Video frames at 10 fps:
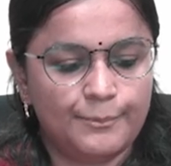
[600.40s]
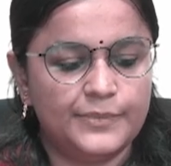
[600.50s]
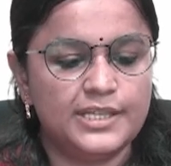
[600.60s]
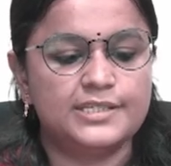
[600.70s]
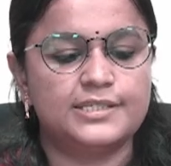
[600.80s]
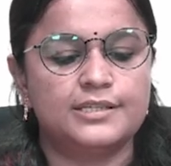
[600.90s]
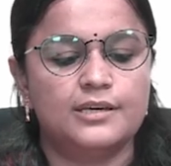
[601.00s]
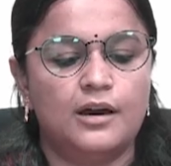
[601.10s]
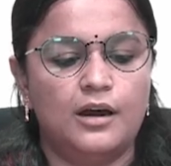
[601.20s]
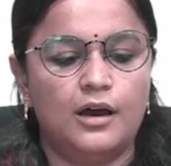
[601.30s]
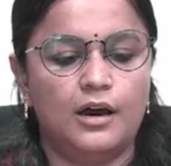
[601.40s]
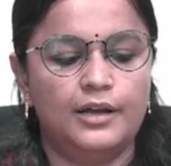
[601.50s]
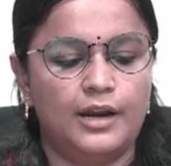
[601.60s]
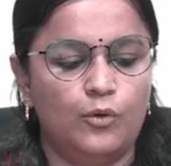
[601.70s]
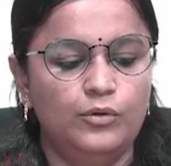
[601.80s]
this
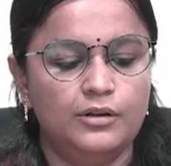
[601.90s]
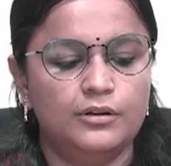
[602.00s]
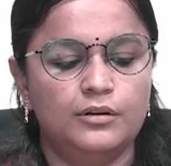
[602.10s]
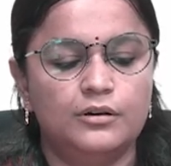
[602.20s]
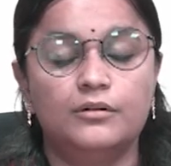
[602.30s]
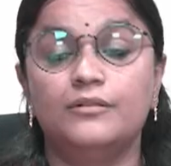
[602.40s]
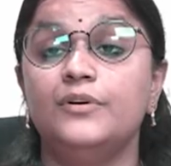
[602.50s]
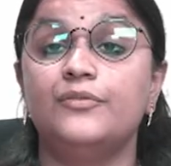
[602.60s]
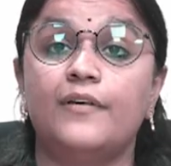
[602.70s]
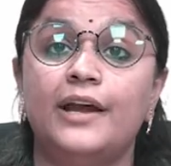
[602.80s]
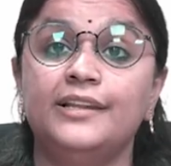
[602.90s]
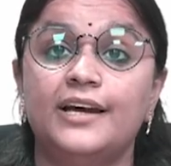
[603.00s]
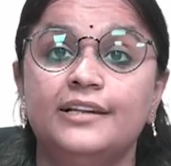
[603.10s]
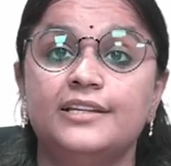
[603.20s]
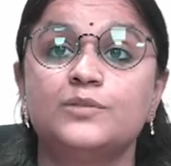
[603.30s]
around, we find
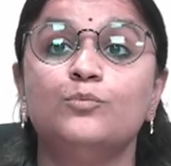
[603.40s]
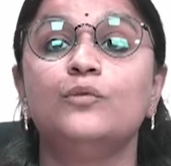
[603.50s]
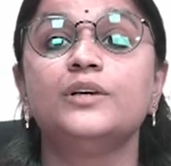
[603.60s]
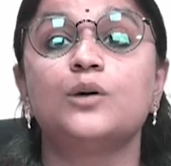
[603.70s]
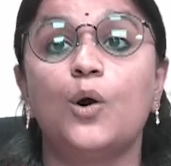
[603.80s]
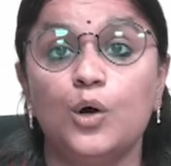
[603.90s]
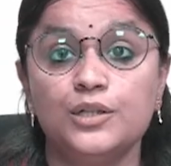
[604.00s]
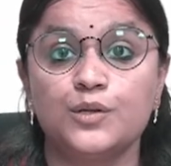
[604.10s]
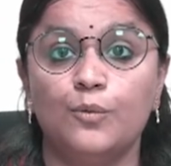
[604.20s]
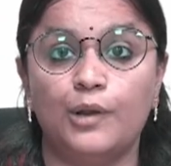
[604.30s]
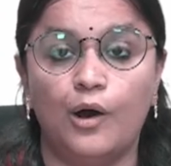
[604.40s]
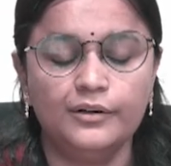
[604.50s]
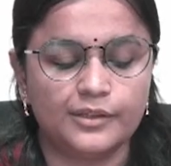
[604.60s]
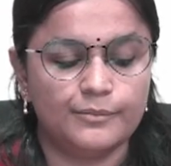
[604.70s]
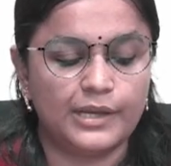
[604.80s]
that this move is also
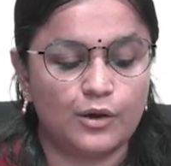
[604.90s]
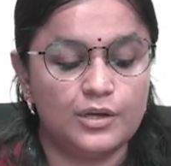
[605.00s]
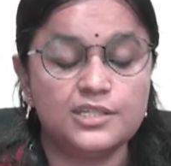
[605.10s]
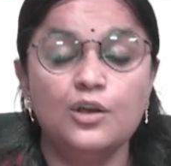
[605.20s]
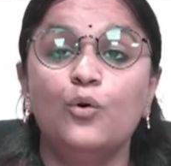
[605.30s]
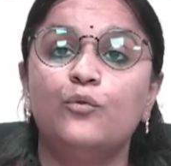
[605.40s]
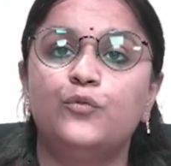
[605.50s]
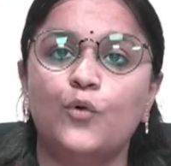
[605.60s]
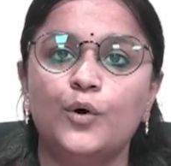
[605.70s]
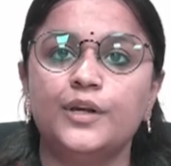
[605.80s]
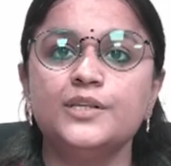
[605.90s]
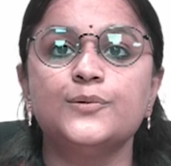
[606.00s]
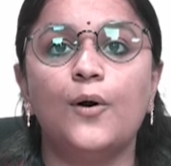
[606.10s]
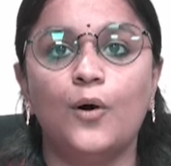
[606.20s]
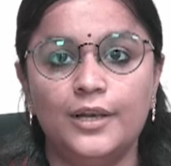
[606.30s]
blocked because 4 is
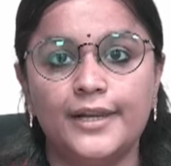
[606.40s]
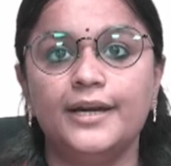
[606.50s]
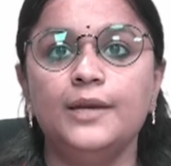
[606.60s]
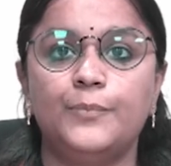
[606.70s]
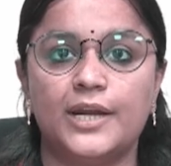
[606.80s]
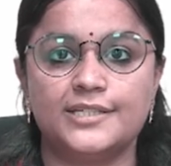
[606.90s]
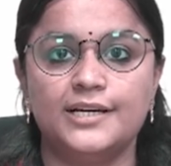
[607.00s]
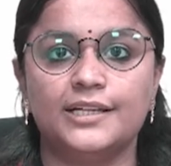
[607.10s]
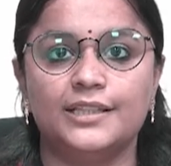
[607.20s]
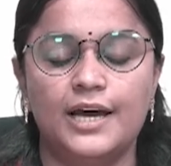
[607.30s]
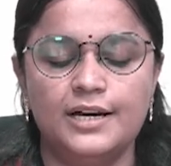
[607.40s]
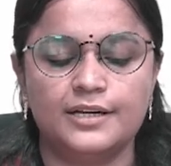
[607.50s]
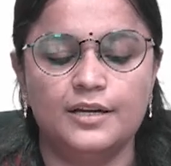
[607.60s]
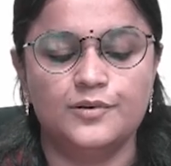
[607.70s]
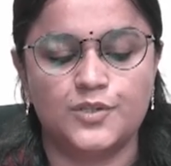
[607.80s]
already present in that
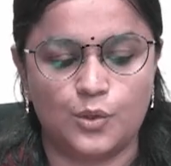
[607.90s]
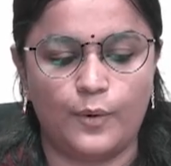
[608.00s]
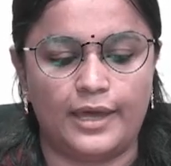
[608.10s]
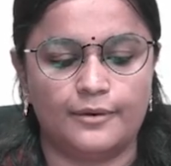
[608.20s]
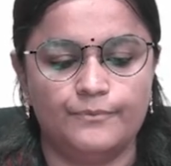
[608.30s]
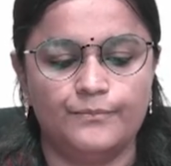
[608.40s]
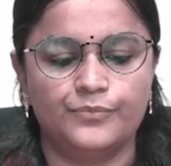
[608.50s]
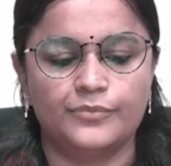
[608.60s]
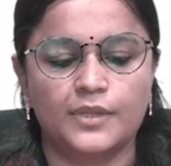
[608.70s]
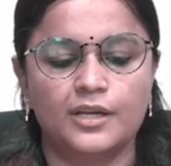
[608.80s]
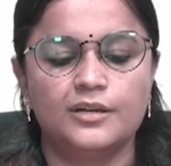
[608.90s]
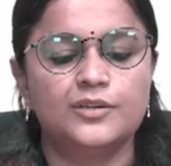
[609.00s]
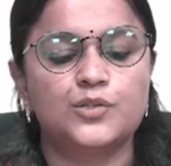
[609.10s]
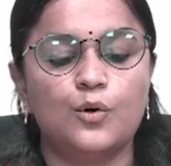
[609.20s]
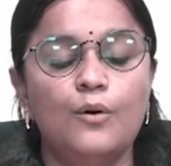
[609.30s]
square.
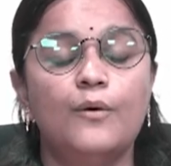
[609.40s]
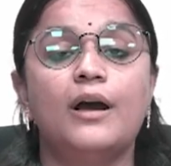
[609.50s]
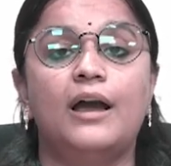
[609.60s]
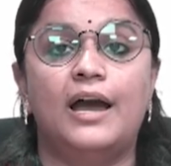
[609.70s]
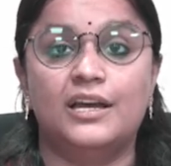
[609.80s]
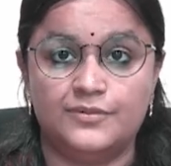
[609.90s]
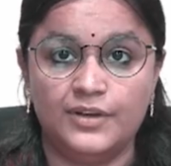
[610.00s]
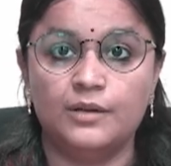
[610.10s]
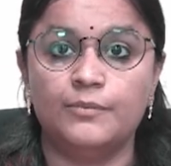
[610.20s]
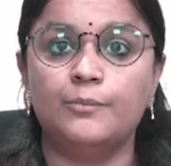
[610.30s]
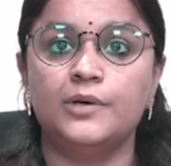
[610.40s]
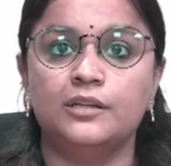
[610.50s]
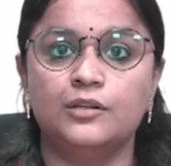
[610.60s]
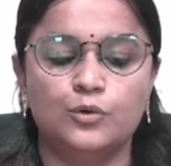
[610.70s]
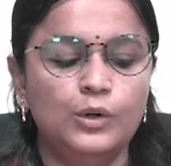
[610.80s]
So, as we remember
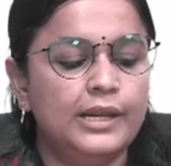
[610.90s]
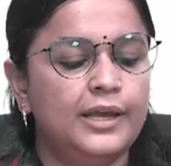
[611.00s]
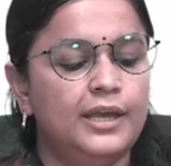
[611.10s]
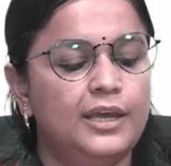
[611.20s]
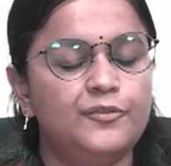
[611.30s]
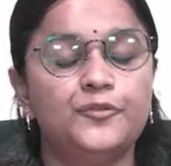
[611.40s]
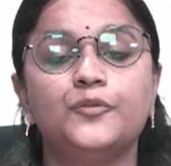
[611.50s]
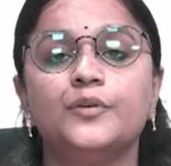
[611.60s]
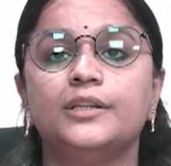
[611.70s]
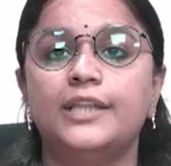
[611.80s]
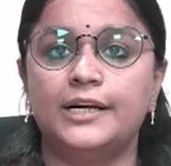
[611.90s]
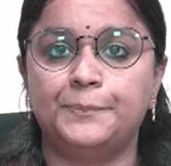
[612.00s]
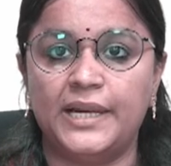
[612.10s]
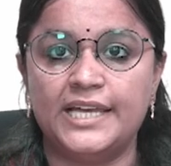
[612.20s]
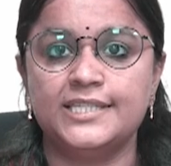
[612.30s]
in the rule, if that
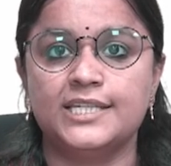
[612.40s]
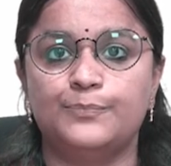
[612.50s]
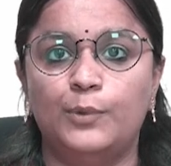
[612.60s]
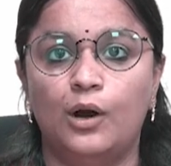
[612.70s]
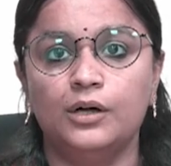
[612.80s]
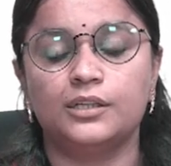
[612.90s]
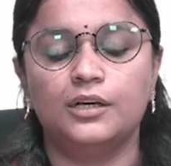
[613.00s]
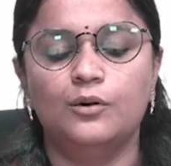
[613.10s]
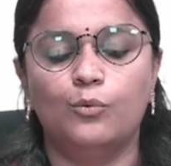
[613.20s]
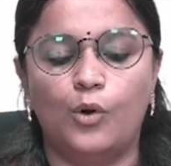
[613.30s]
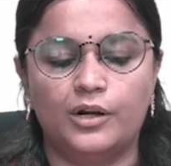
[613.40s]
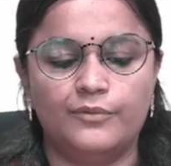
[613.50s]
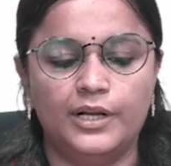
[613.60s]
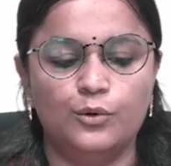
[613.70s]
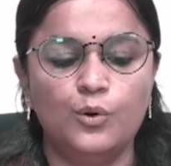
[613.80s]
place is blocked, what
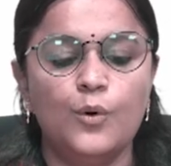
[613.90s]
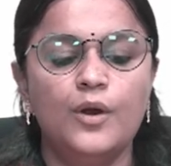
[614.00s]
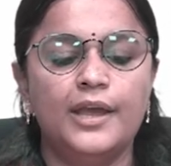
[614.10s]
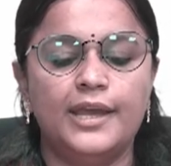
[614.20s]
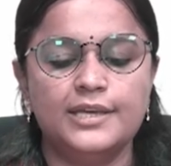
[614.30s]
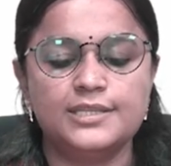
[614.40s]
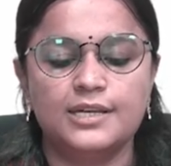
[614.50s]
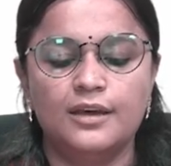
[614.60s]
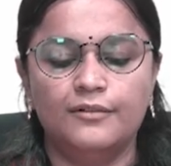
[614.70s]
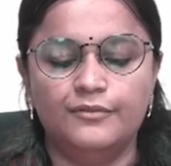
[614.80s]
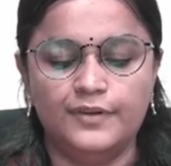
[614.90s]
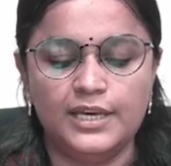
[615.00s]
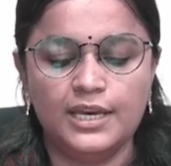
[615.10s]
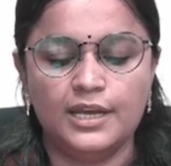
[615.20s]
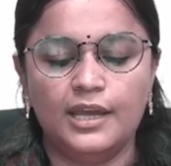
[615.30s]
we do is
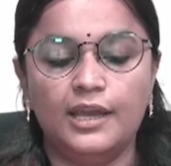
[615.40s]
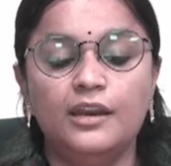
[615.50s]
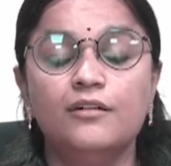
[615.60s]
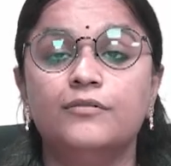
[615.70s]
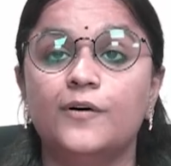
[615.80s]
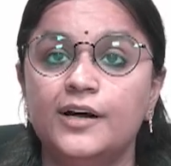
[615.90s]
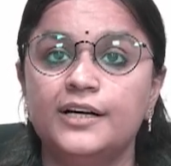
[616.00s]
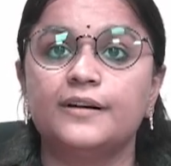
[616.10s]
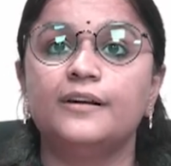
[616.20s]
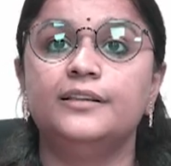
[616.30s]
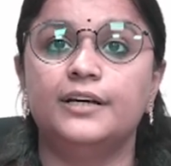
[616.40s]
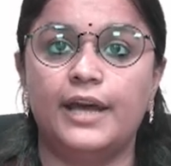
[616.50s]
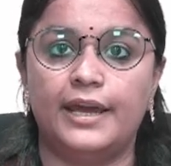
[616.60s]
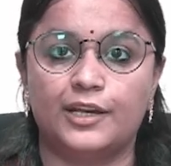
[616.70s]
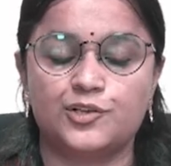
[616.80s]
we invert the
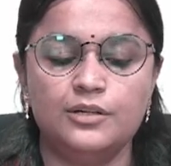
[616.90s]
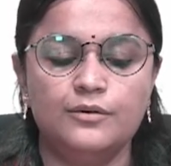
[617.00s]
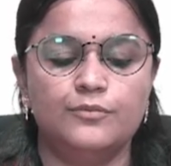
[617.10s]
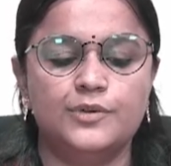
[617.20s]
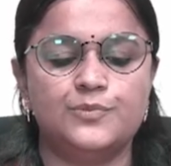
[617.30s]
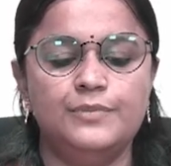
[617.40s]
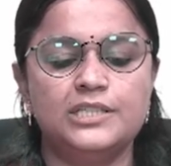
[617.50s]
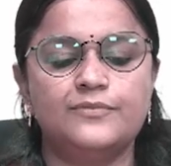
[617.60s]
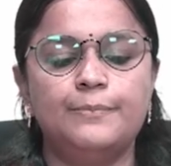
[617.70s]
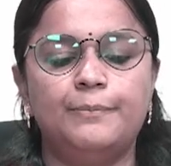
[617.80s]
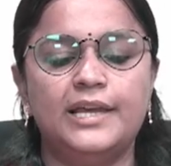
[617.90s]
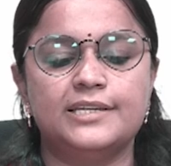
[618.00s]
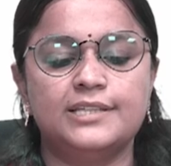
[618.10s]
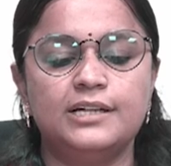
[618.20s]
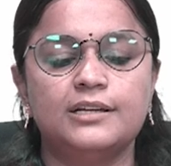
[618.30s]
direction, which means we
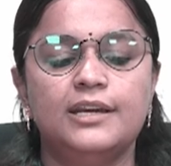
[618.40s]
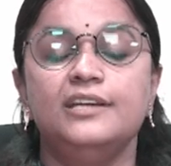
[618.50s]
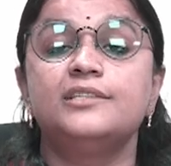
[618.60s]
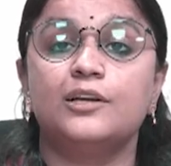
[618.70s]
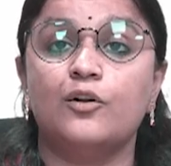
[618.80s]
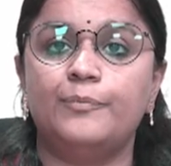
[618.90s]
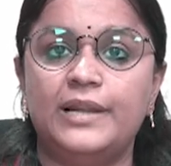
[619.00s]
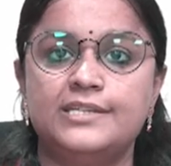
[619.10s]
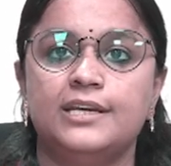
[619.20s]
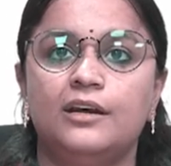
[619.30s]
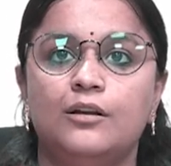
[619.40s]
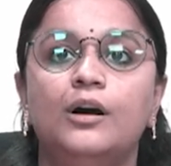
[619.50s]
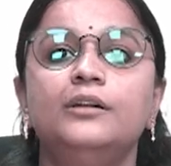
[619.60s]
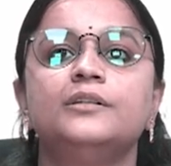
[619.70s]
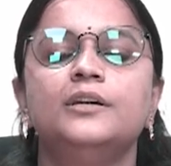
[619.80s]
place it, instead of placing in
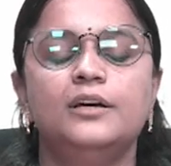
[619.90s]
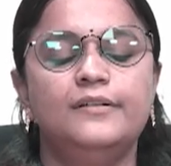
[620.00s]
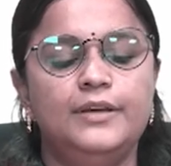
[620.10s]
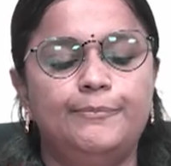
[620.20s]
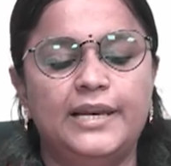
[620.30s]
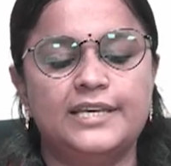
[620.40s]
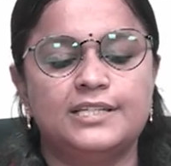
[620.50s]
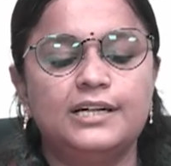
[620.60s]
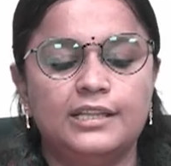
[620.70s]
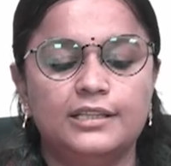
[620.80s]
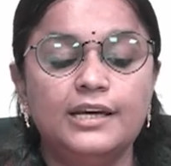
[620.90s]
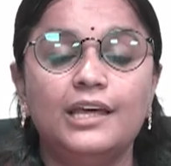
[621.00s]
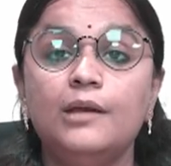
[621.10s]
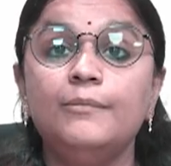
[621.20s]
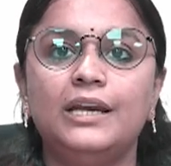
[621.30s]
north, we place it in the
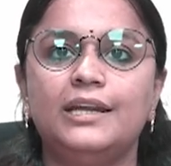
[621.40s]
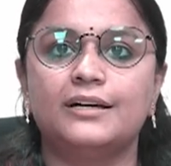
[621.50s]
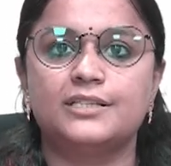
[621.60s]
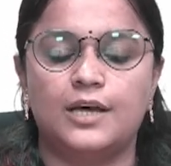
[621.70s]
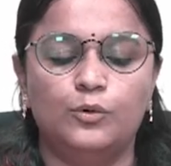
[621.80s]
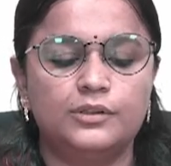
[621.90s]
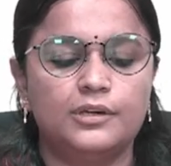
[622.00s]
immediate south,